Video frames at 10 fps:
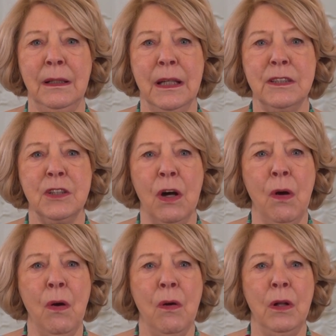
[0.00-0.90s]
They
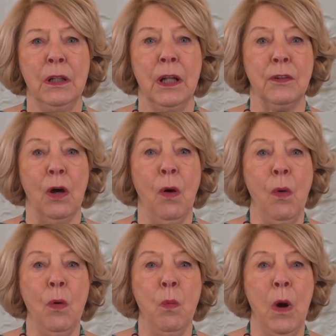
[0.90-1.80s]
saw that the
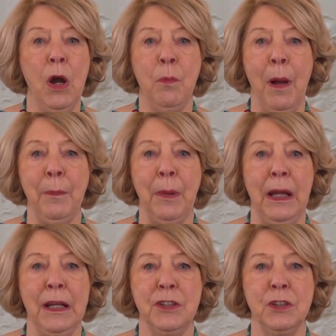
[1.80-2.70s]
whole world
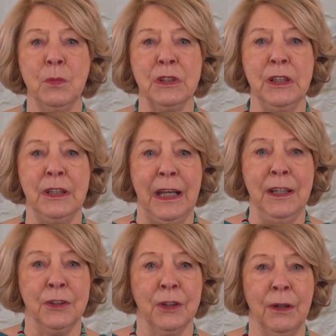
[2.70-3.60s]
population was in
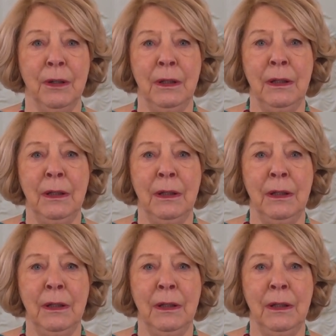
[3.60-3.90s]
danger